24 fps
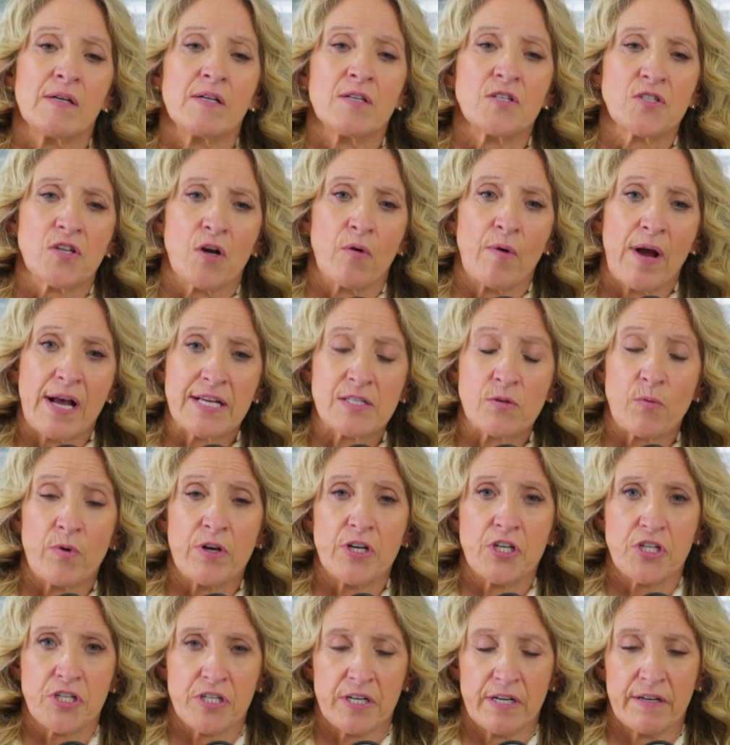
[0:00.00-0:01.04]
So as we
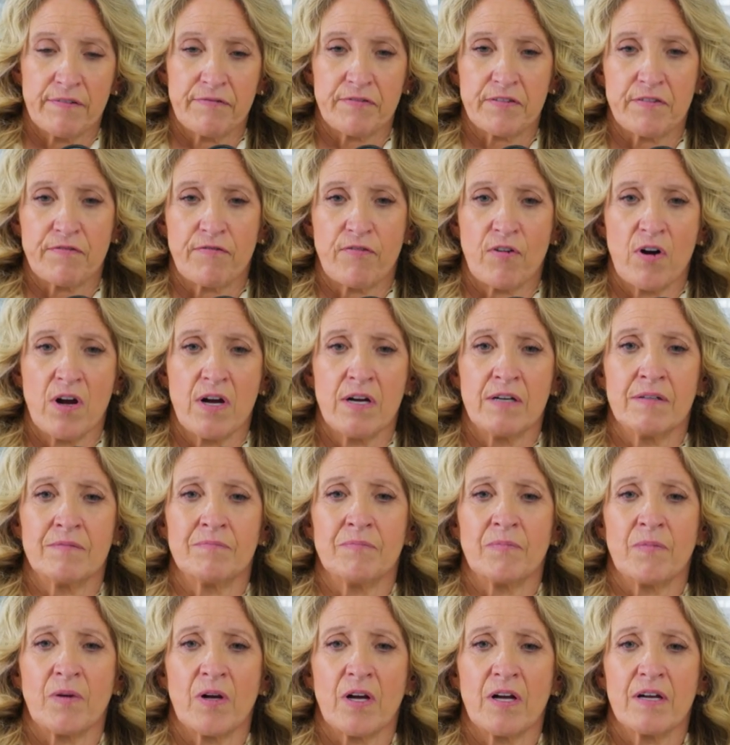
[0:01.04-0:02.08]
shift
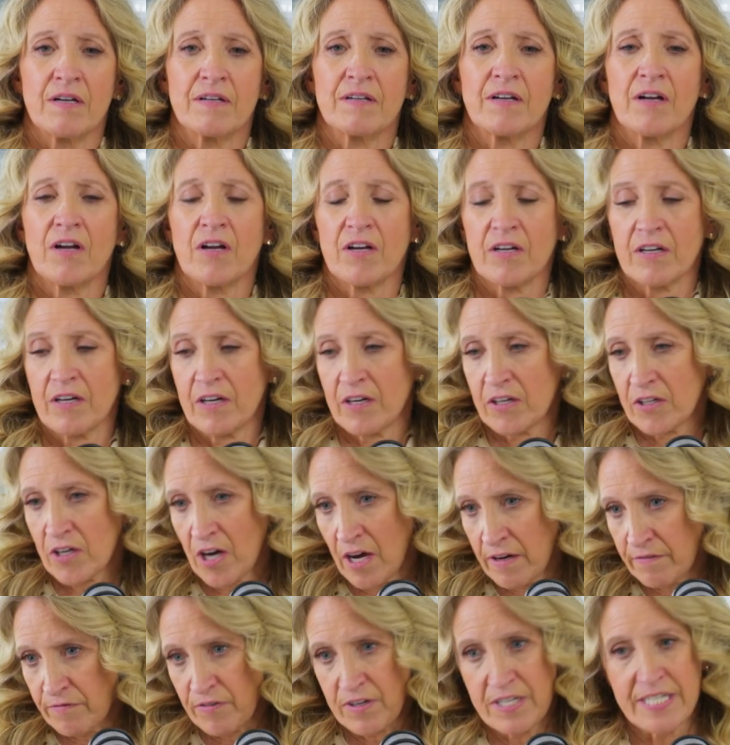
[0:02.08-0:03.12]
from
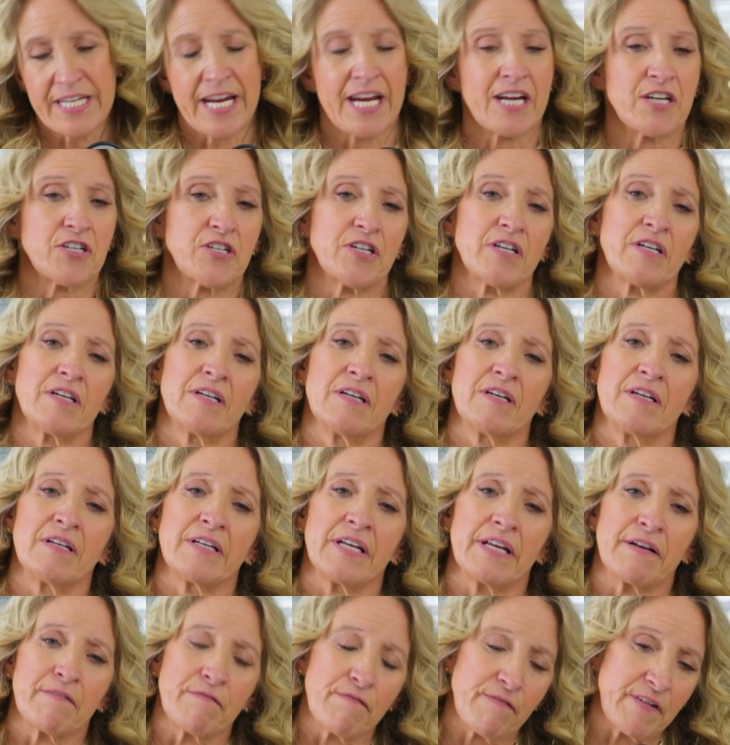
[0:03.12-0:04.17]
confrontation
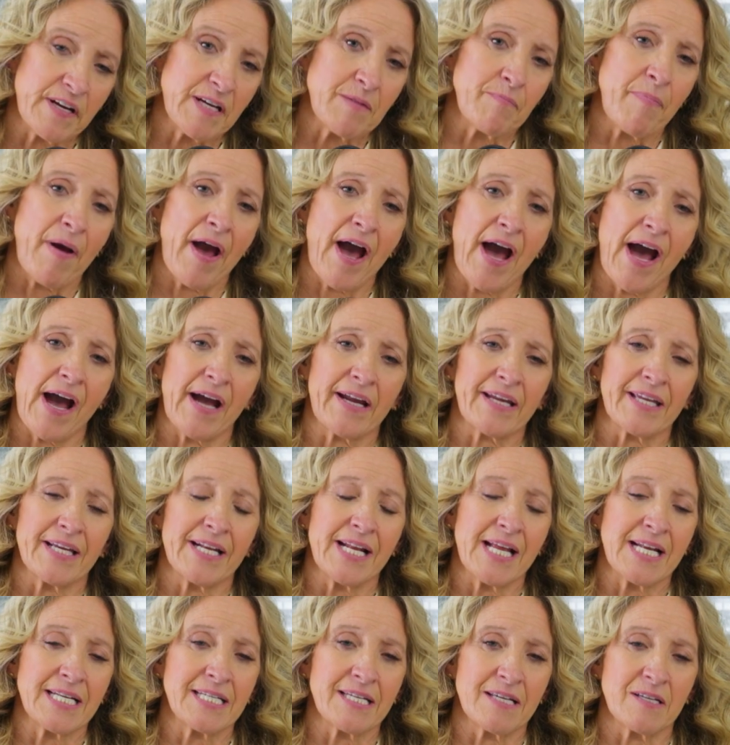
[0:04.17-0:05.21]
and feedback
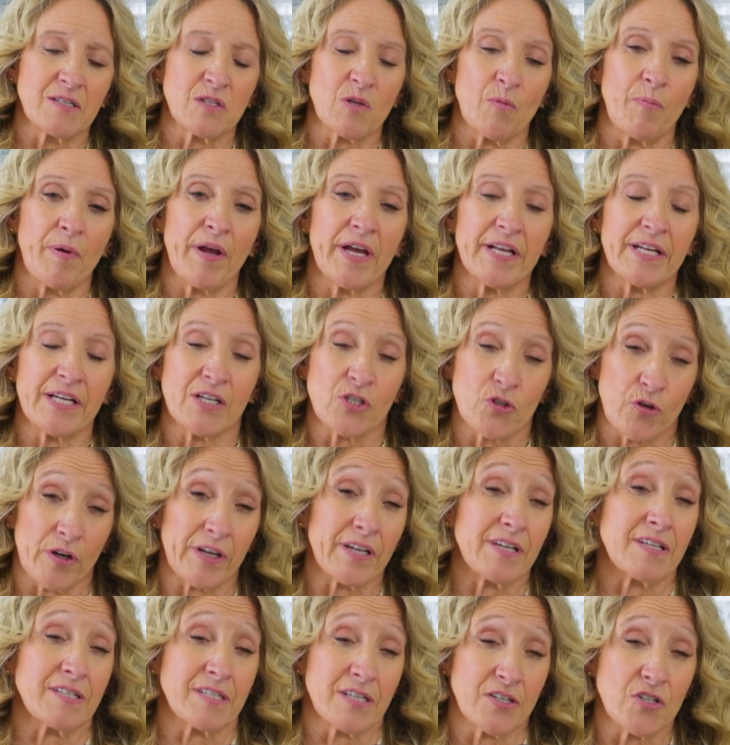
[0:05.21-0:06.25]
and anticipating
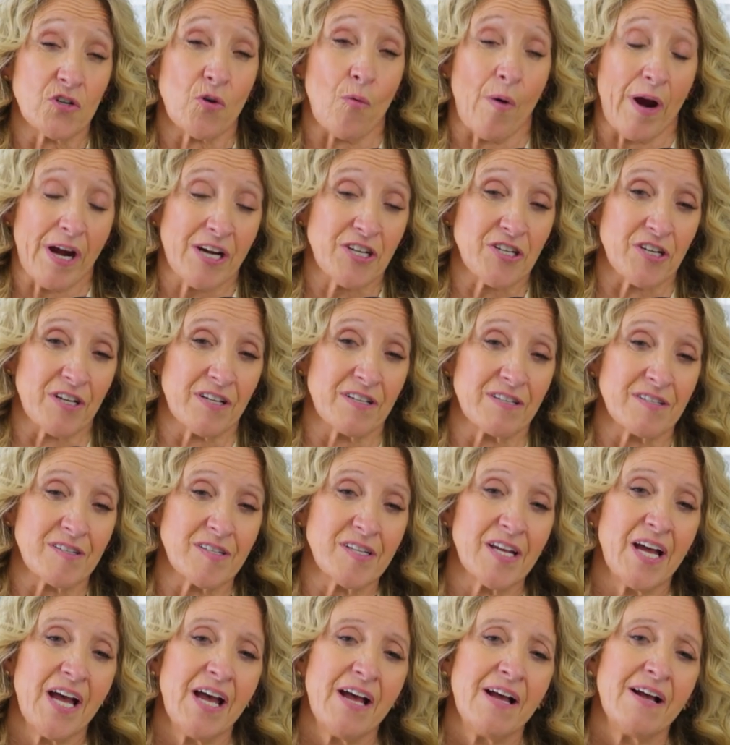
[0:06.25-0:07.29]
tricky situations,